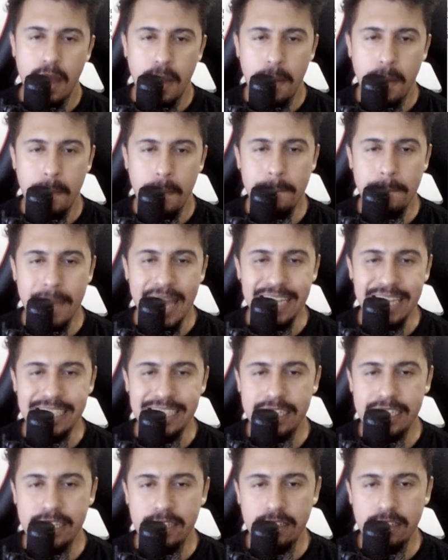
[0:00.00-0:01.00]

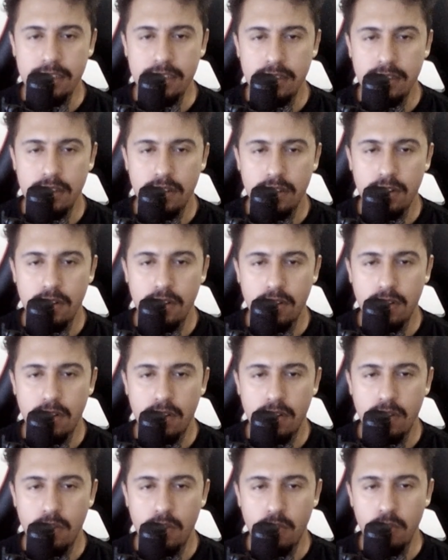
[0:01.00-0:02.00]
matching
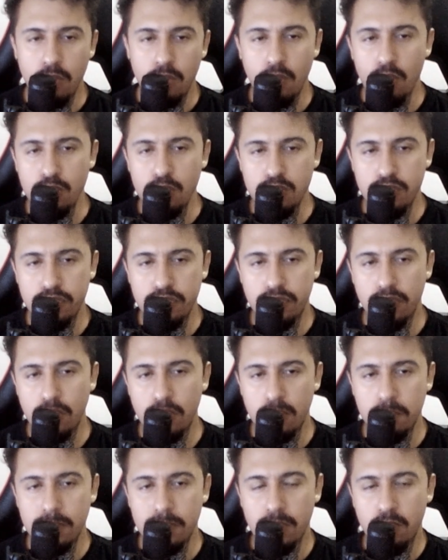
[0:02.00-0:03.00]
rows
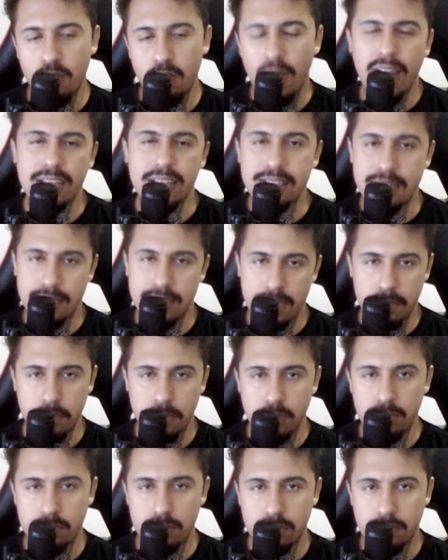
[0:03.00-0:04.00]
from the right
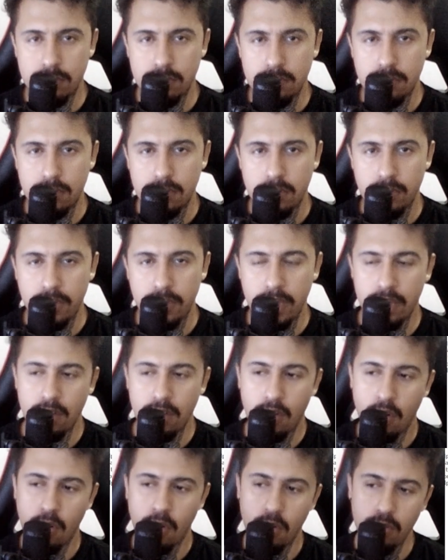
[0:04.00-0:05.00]
table. Okay,
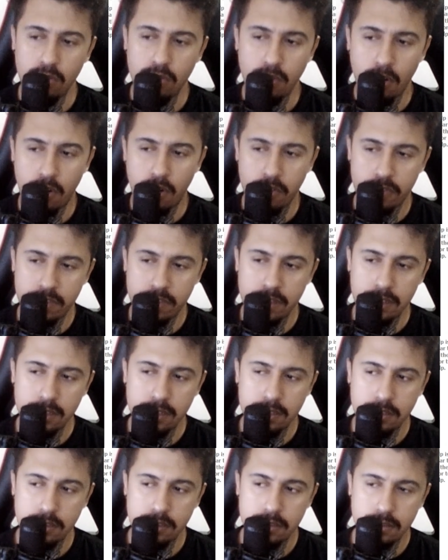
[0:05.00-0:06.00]
all of
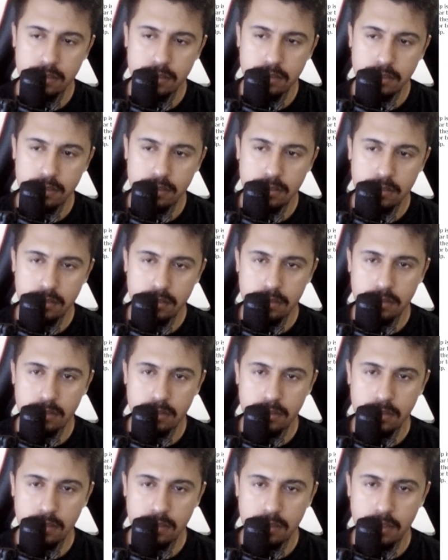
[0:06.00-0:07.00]
the
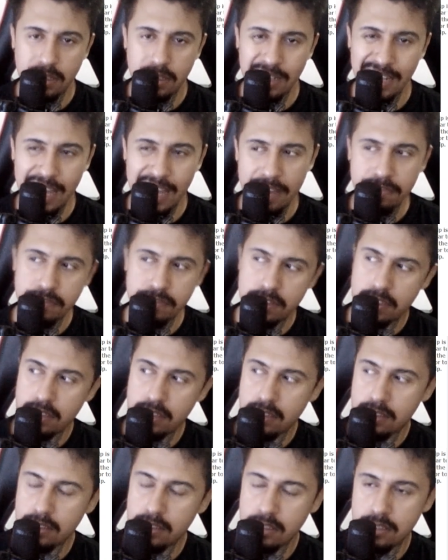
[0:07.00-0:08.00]
left,
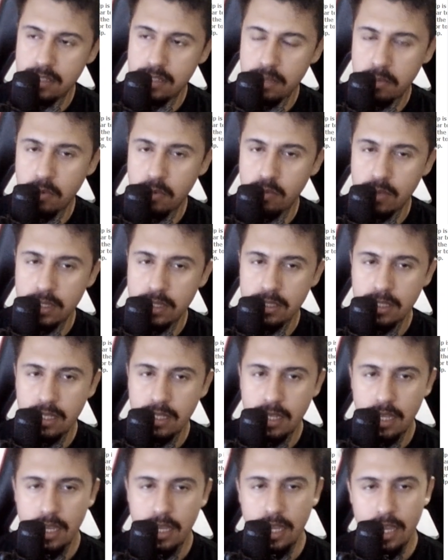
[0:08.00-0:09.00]
the table 1,
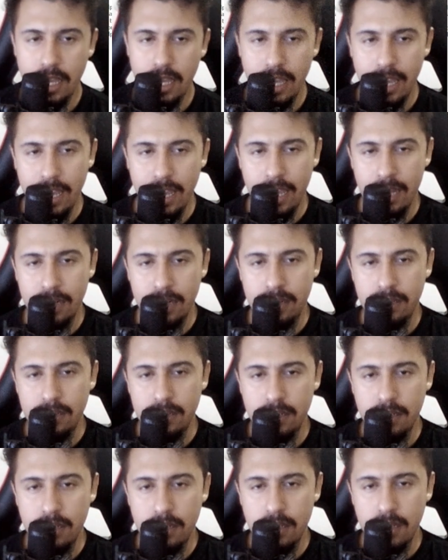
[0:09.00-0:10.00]
and
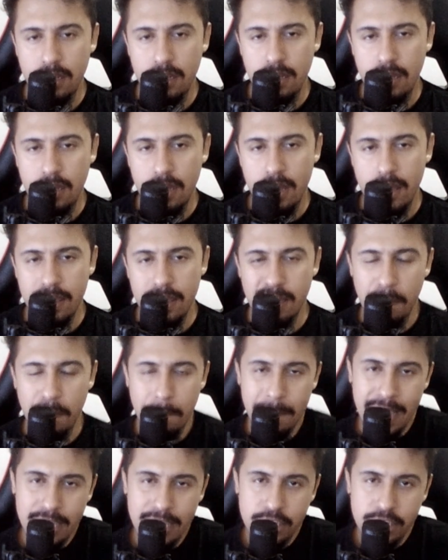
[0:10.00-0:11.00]
the
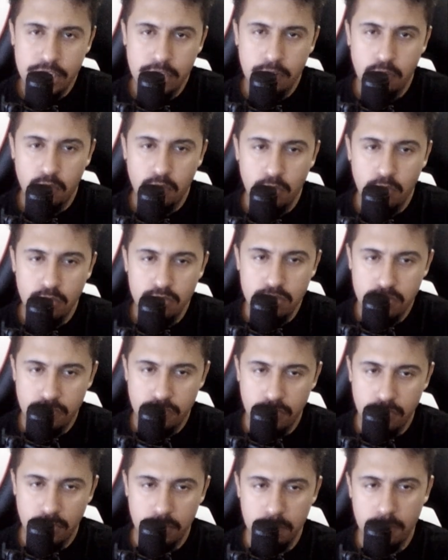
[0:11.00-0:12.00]
matching rows
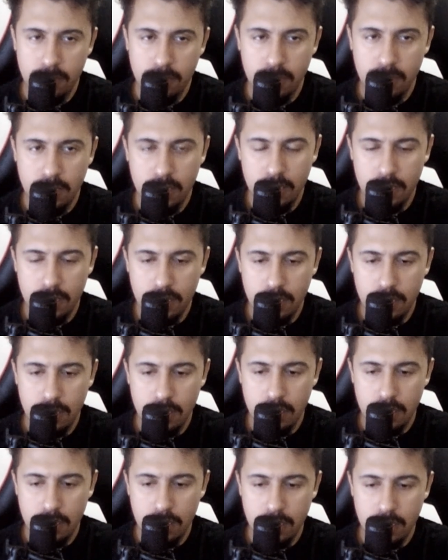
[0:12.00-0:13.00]
from
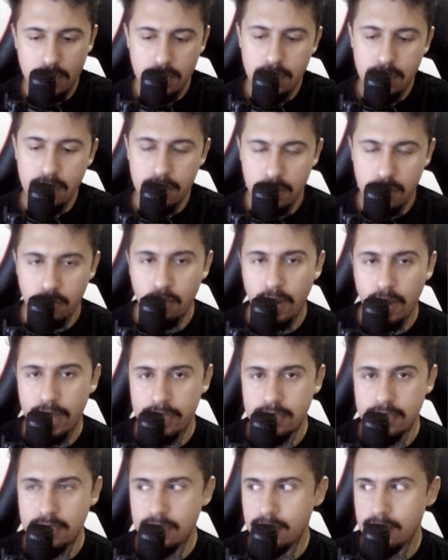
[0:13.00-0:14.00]
the
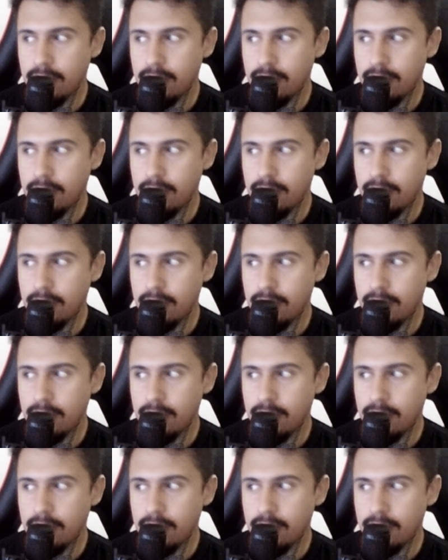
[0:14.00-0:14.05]
right,